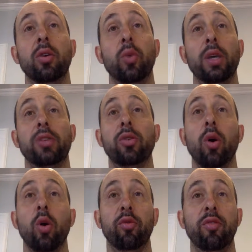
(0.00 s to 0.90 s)
week 2
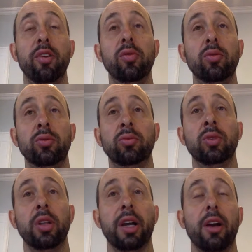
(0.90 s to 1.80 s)
overview.
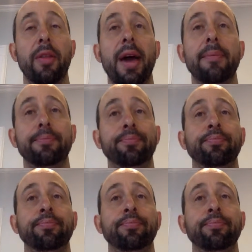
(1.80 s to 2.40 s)
Click on that.